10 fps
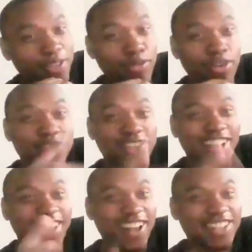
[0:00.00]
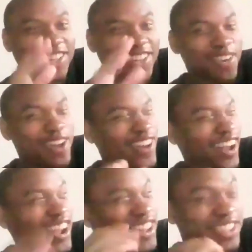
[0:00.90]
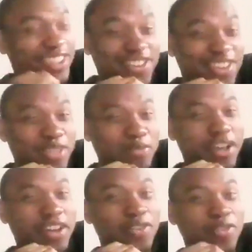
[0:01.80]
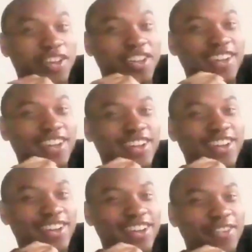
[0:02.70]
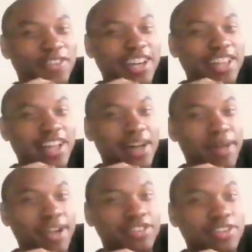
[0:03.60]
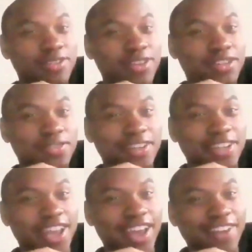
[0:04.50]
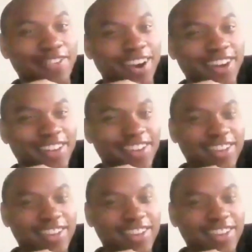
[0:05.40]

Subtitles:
bro. I gotta tell you, I gotta tell you. You know somebody quit. The one of the linebackers quit doing the game, right?